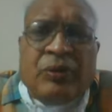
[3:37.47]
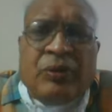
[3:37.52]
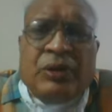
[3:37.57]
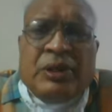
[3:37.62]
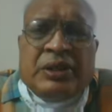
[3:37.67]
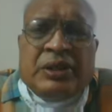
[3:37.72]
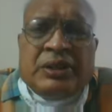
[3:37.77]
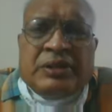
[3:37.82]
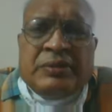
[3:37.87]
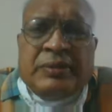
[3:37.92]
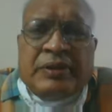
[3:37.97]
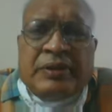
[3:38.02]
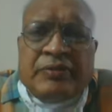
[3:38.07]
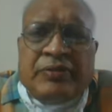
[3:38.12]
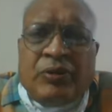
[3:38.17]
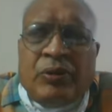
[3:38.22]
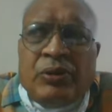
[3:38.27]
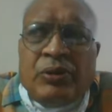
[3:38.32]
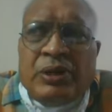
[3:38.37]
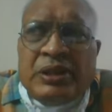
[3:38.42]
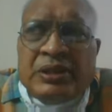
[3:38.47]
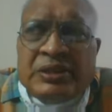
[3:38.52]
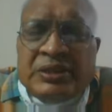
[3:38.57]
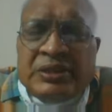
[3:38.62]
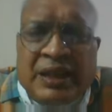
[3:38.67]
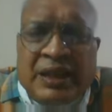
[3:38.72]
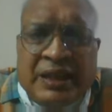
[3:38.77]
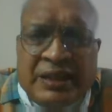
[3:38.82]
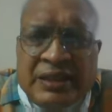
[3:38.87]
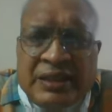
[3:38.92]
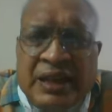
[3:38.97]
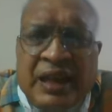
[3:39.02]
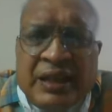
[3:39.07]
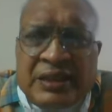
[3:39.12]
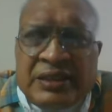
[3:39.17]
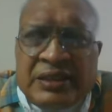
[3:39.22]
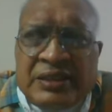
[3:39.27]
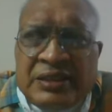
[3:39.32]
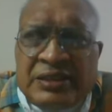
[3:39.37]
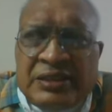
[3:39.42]
folders, make folders, and
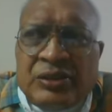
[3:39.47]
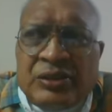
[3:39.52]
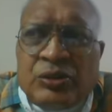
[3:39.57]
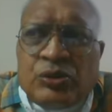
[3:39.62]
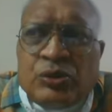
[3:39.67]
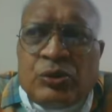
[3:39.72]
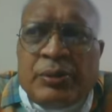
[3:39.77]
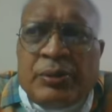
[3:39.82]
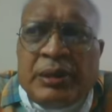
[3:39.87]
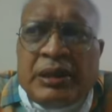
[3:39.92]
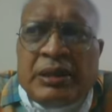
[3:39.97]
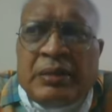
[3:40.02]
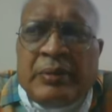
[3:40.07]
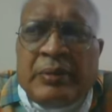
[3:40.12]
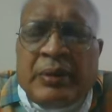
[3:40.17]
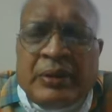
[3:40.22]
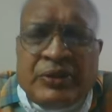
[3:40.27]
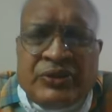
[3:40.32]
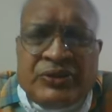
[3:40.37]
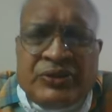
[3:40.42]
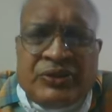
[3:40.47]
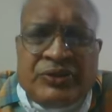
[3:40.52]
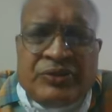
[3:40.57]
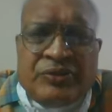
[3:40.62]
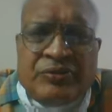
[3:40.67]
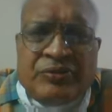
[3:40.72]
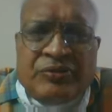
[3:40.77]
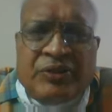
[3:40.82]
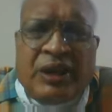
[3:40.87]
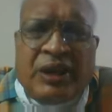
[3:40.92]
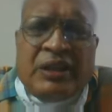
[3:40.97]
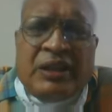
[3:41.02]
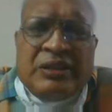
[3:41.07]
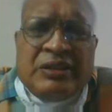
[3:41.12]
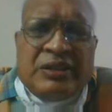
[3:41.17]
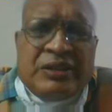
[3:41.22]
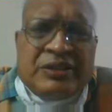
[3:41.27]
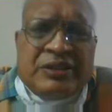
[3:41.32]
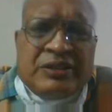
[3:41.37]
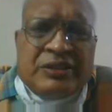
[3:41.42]
like this, so many commands.
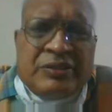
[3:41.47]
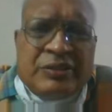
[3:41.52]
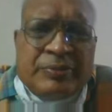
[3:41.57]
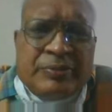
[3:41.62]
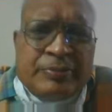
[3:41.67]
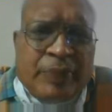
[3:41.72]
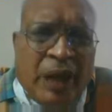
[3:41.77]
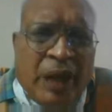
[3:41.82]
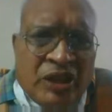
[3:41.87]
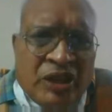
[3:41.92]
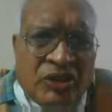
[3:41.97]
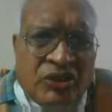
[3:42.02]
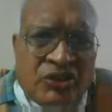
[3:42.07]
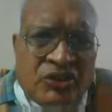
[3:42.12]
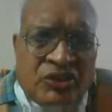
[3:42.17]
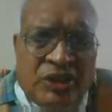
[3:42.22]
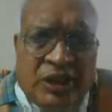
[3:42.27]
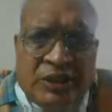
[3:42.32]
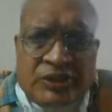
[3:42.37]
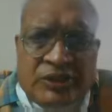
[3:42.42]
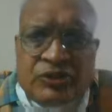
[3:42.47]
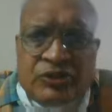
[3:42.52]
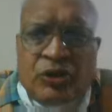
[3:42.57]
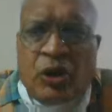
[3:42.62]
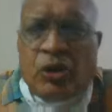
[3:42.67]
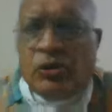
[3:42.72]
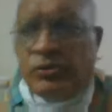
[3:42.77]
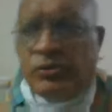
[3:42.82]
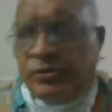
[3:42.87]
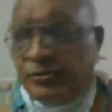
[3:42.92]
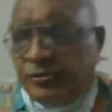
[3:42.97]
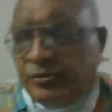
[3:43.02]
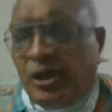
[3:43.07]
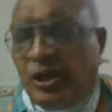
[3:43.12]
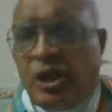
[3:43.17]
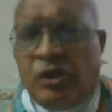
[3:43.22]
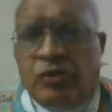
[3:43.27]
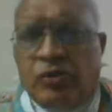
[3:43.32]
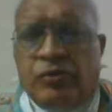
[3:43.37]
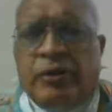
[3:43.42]
Well, this passed and it's gone.
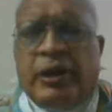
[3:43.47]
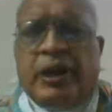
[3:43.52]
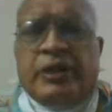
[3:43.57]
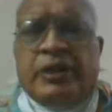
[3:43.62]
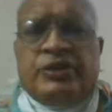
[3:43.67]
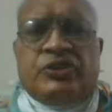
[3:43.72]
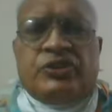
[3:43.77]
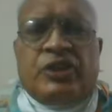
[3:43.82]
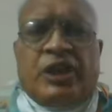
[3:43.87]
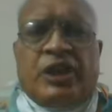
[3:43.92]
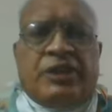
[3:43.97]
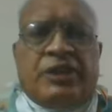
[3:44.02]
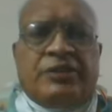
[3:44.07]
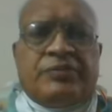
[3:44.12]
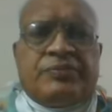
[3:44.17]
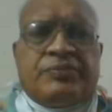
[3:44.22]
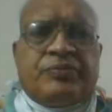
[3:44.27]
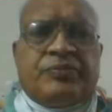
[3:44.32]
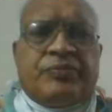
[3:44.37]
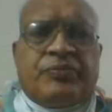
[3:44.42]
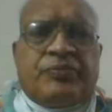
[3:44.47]
Now, what I say,